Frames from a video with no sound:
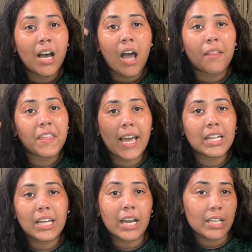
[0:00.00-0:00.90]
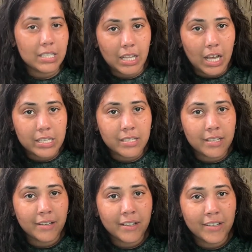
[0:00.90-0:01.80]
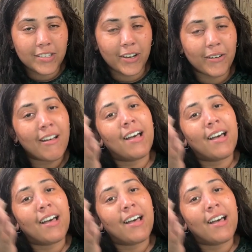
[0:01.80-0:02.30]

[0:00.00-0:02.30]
the idea gets lost. So